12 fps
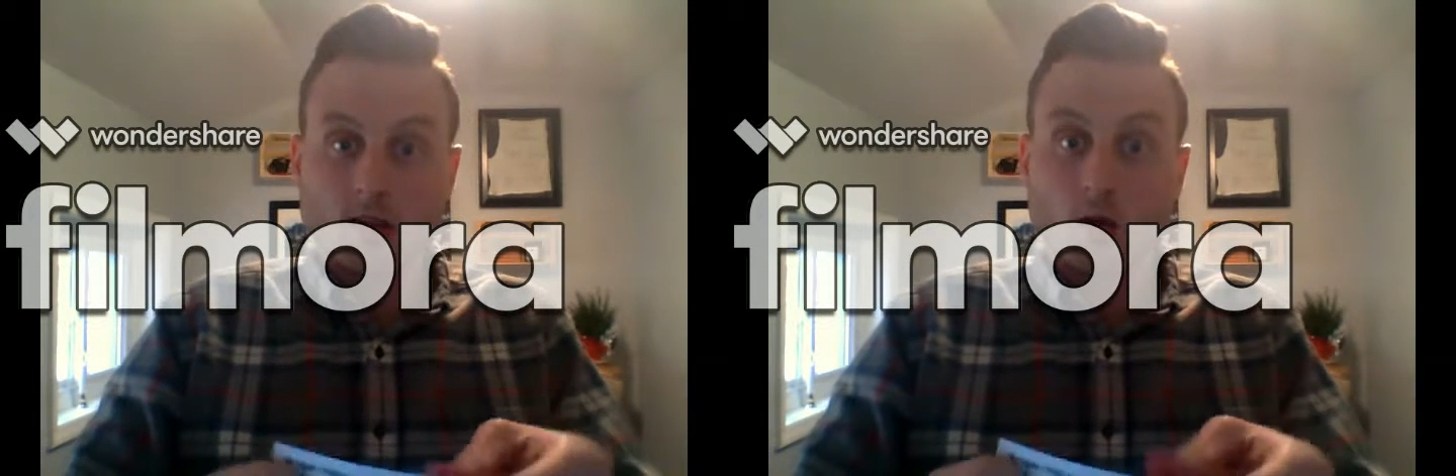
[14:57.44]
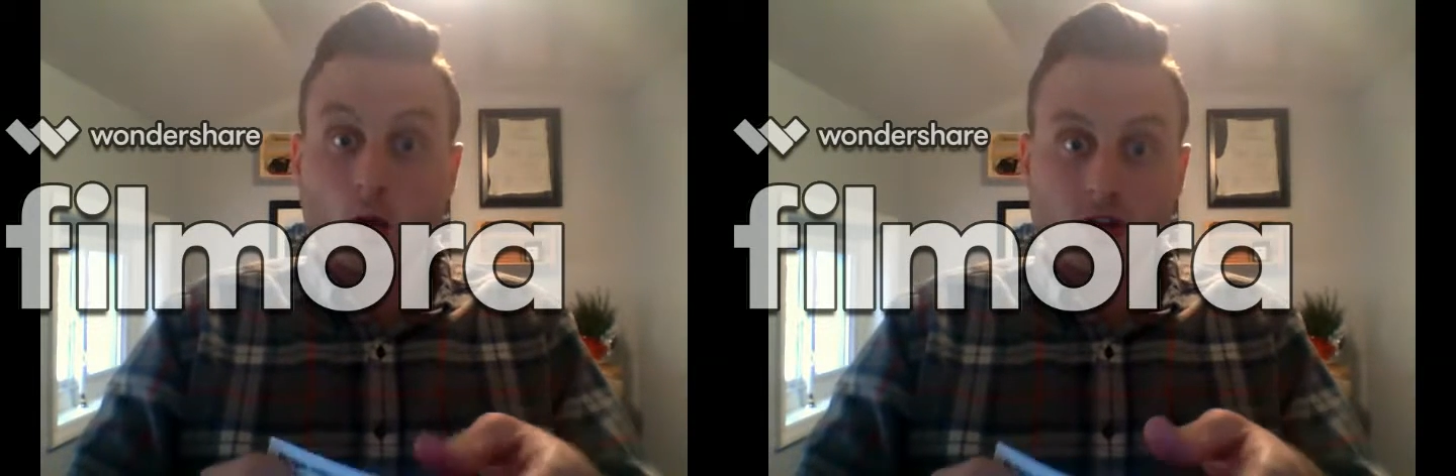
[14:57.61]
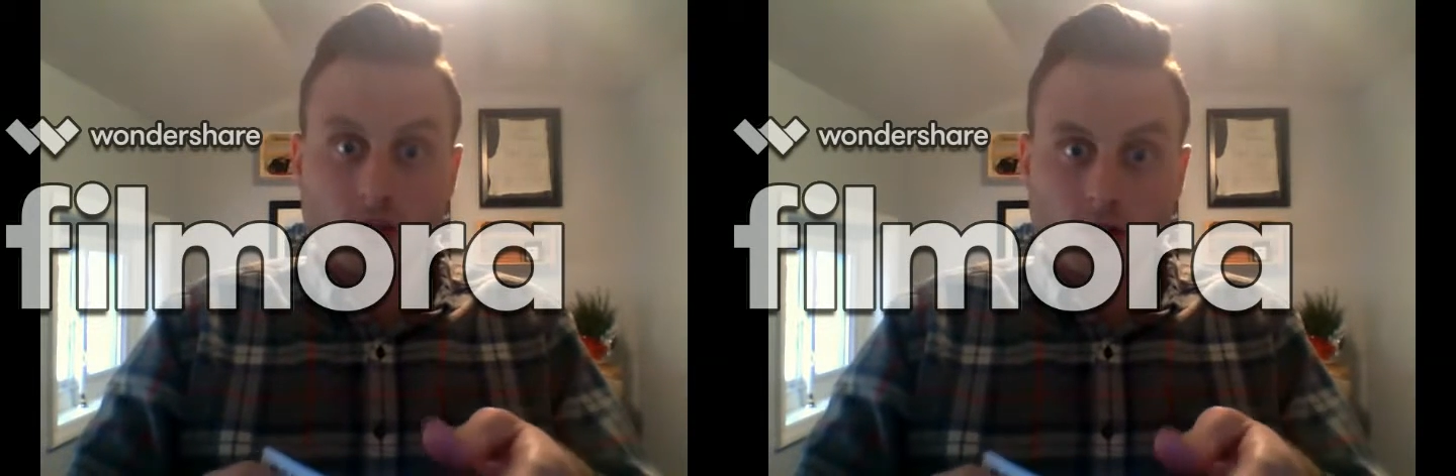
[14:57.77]

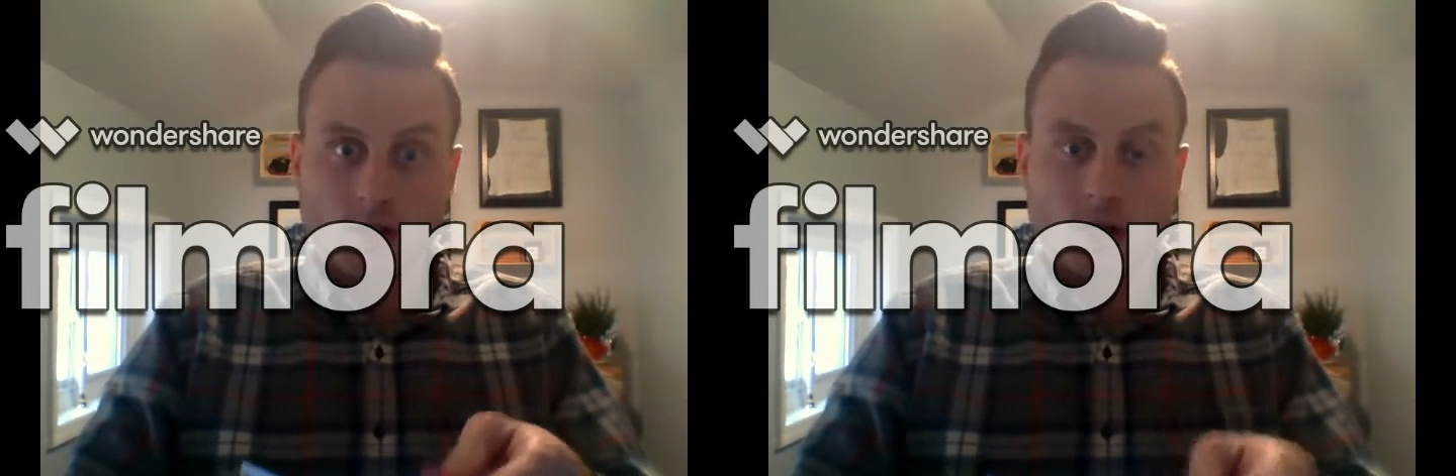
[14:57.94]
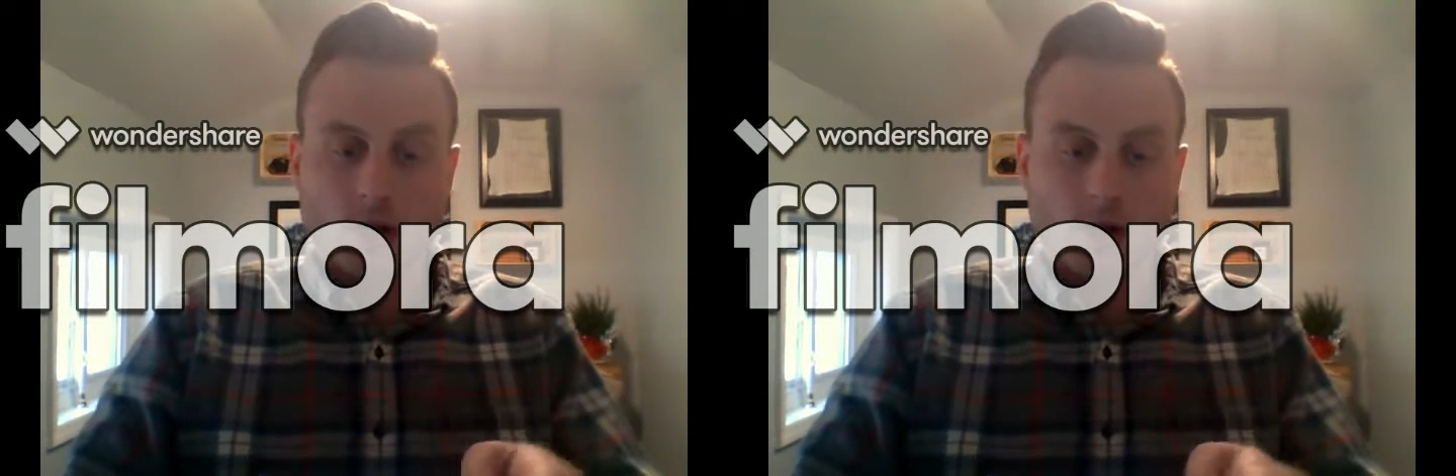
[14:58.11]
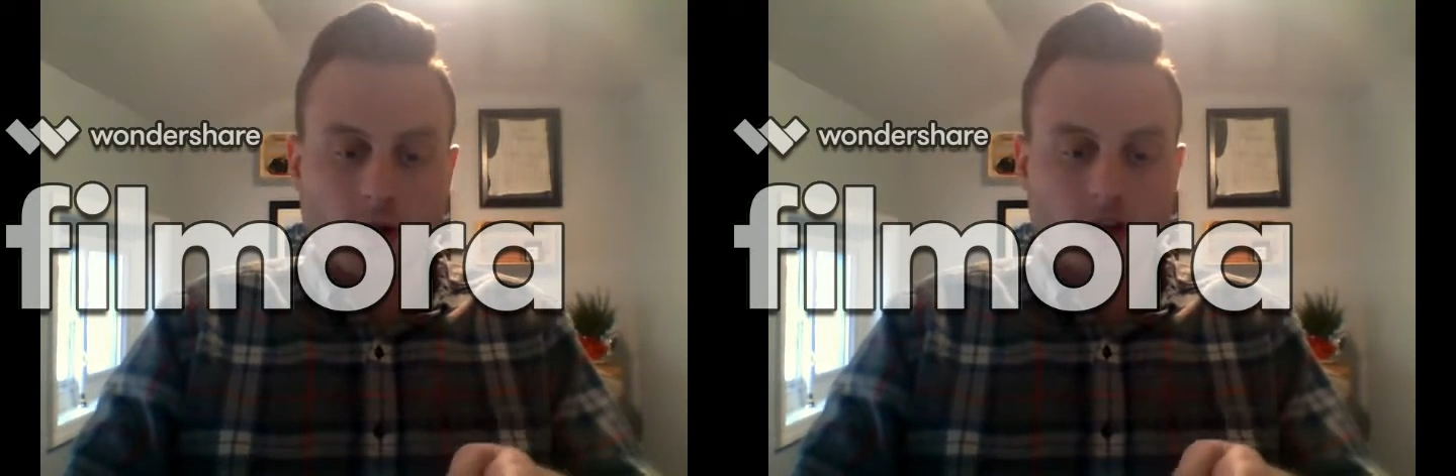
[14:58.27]
torch light
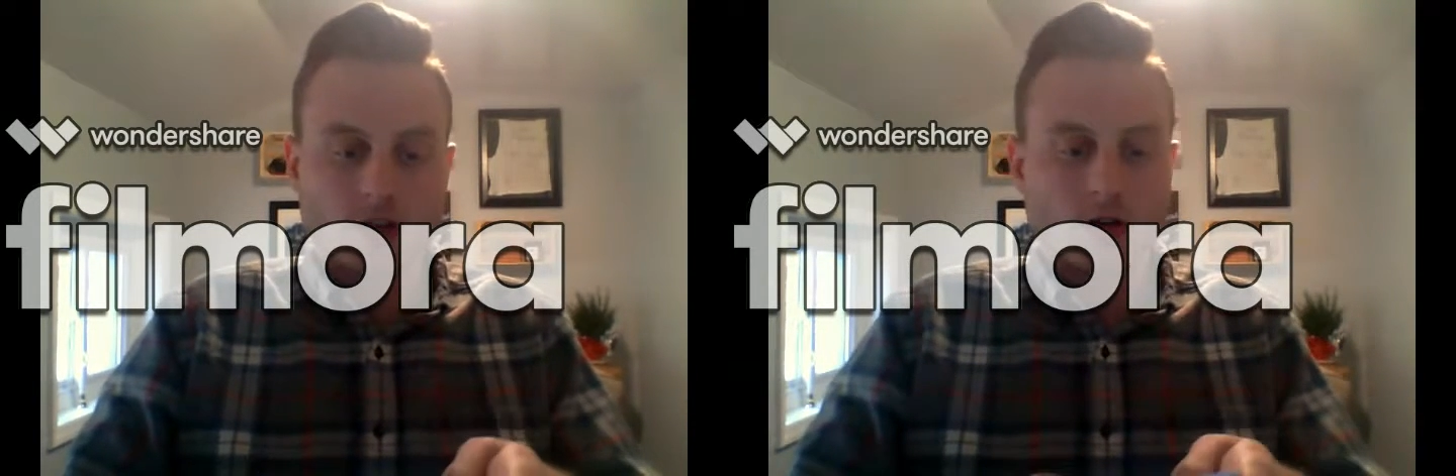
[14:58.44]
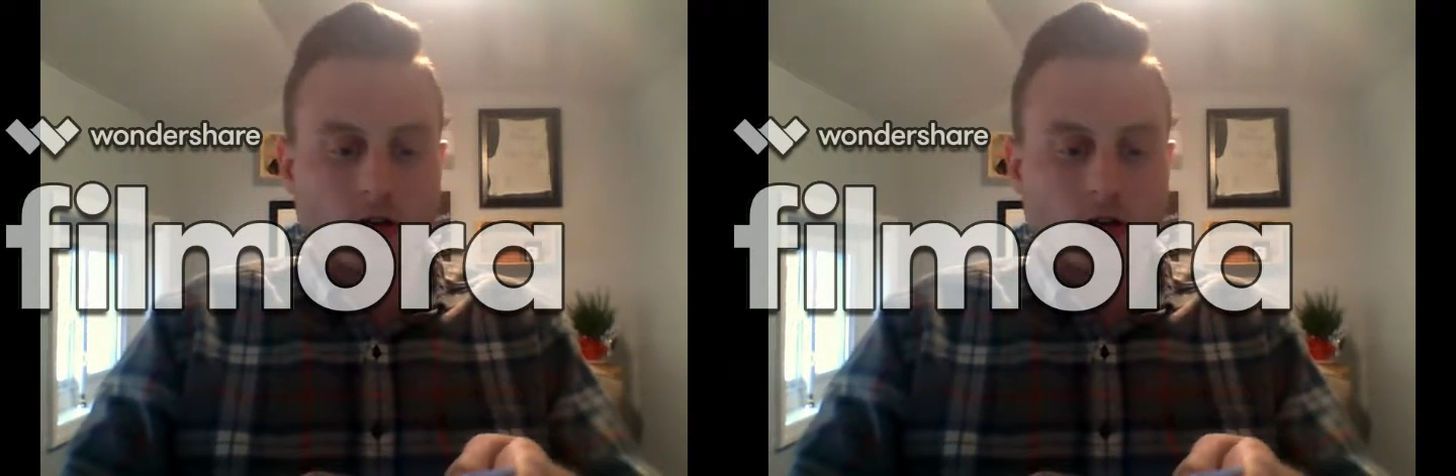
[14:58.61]
that I mentioned